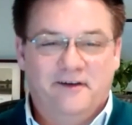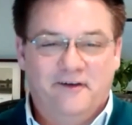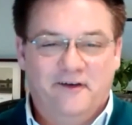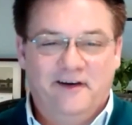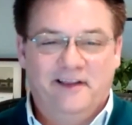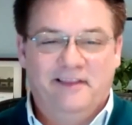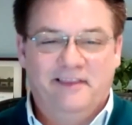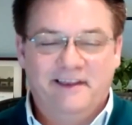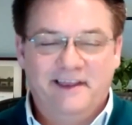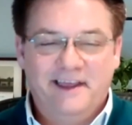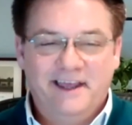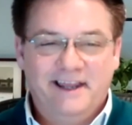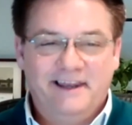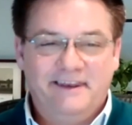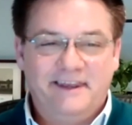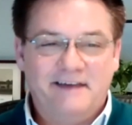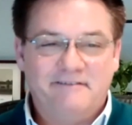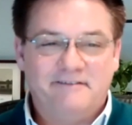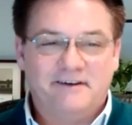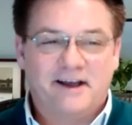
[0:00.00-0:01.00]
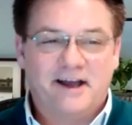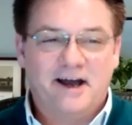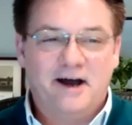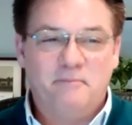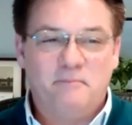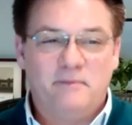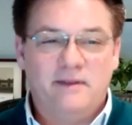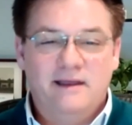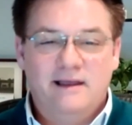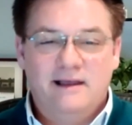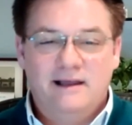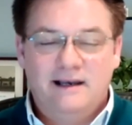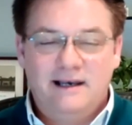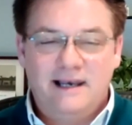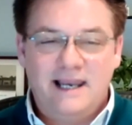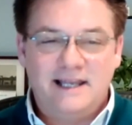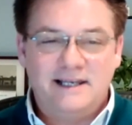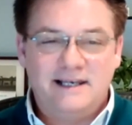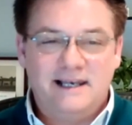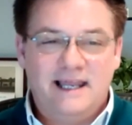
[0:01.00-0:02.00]
it'll never come.
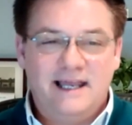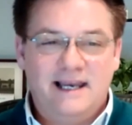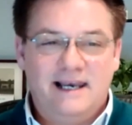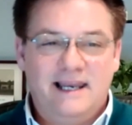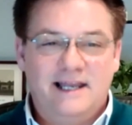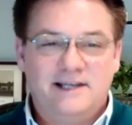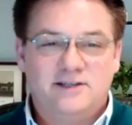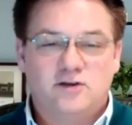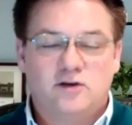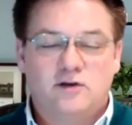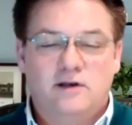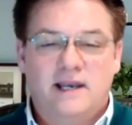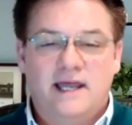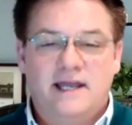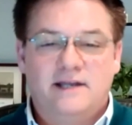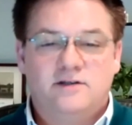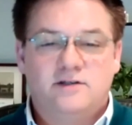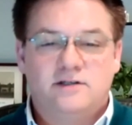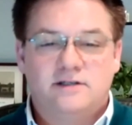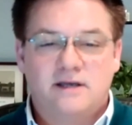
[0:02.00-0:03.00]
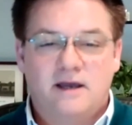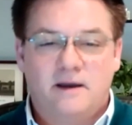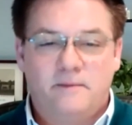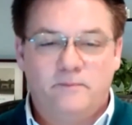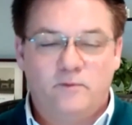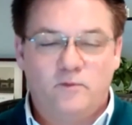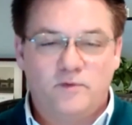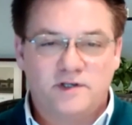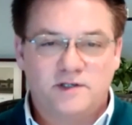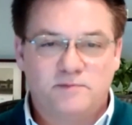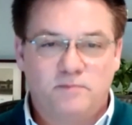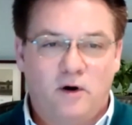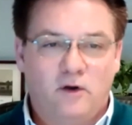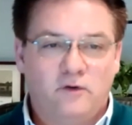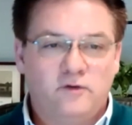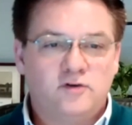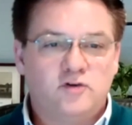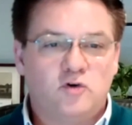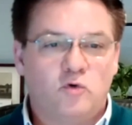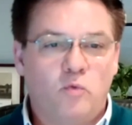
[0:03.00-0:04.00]
Let let let's let's um,
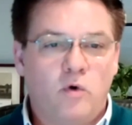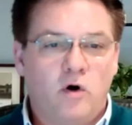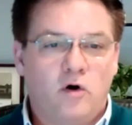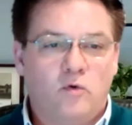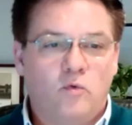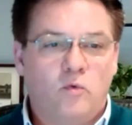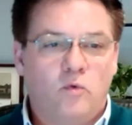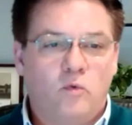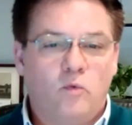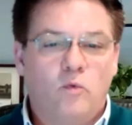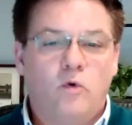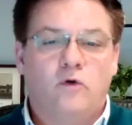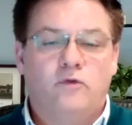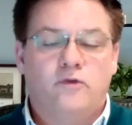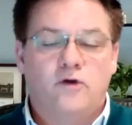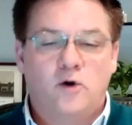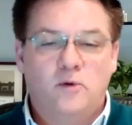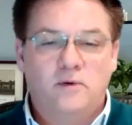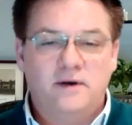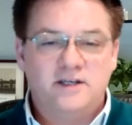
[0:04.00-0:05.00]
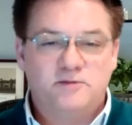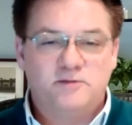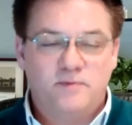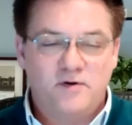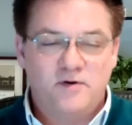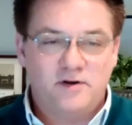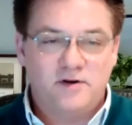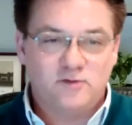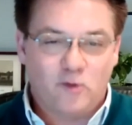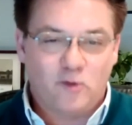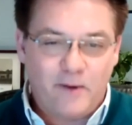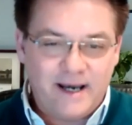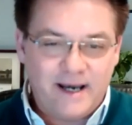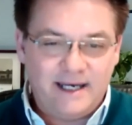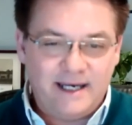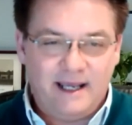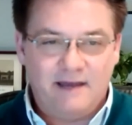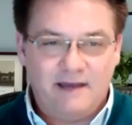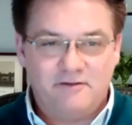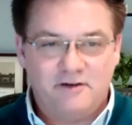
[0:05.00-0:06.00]
respond to what what the Holy Spirit has
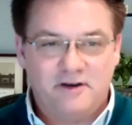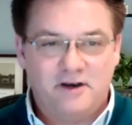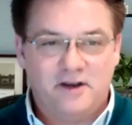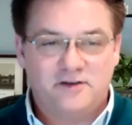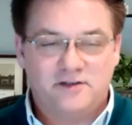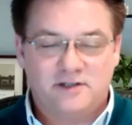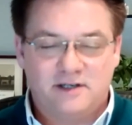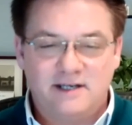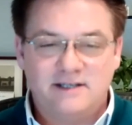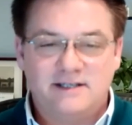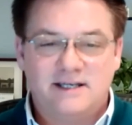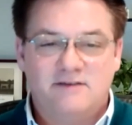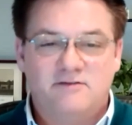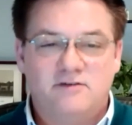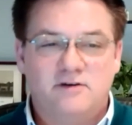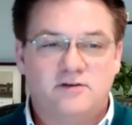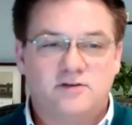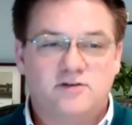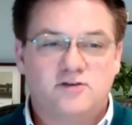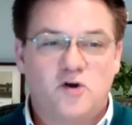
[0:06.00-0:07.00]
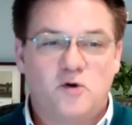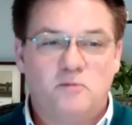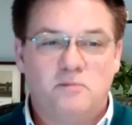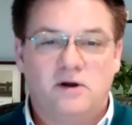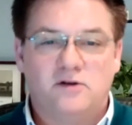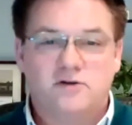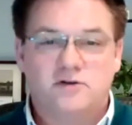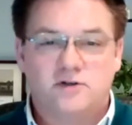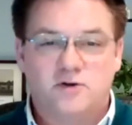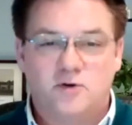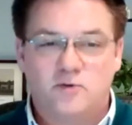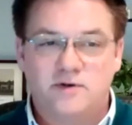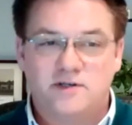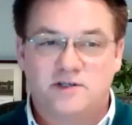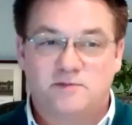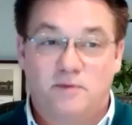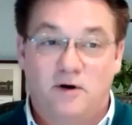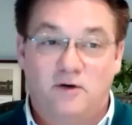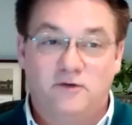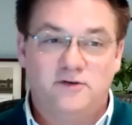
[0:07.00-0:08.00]
already given us, and He's given us so much to
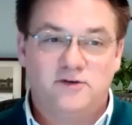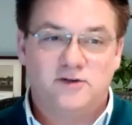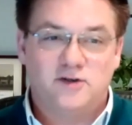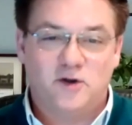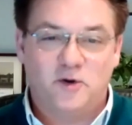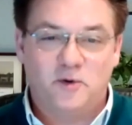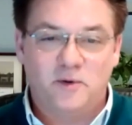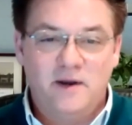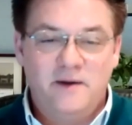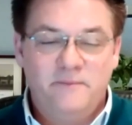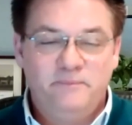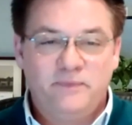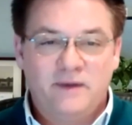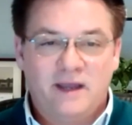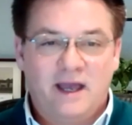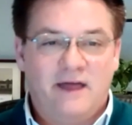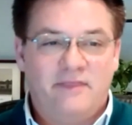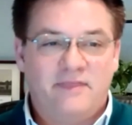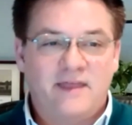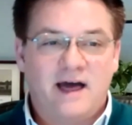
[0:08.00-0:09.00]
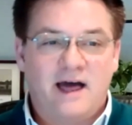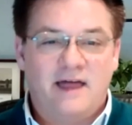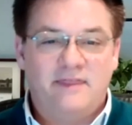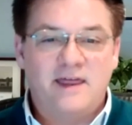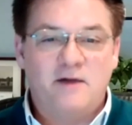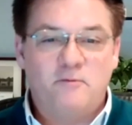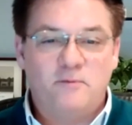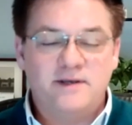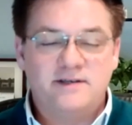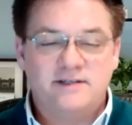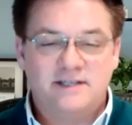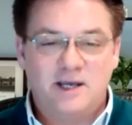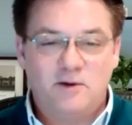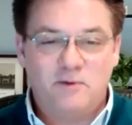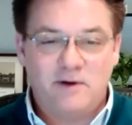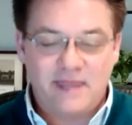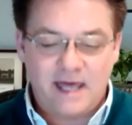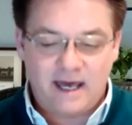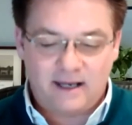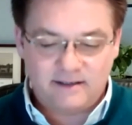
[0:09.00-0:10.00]
respond to, and that, and then we
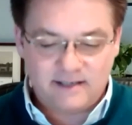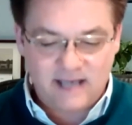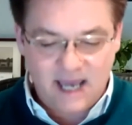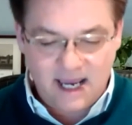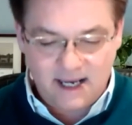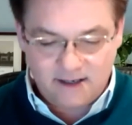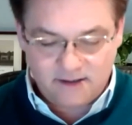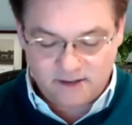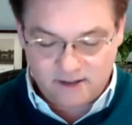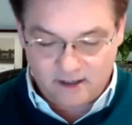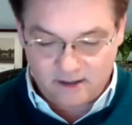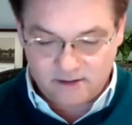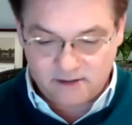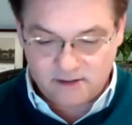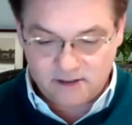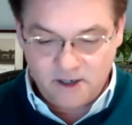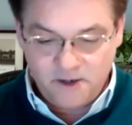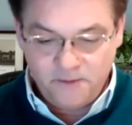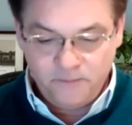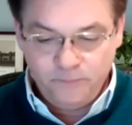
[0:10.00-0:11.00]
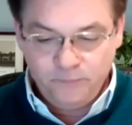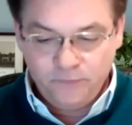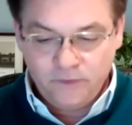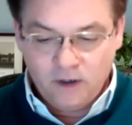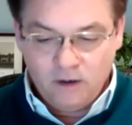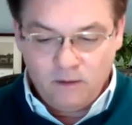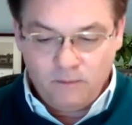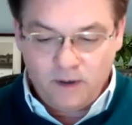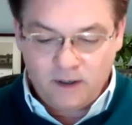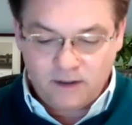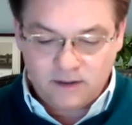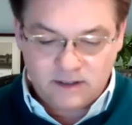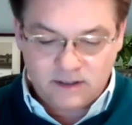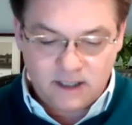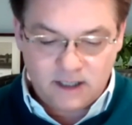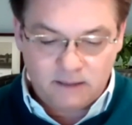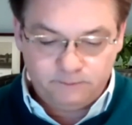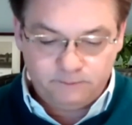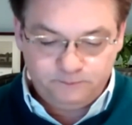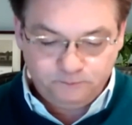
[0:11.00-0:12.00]
see where that takes us.
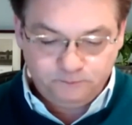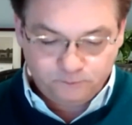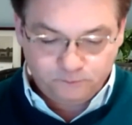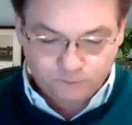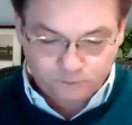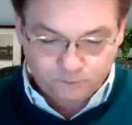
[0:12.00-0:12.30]
But um,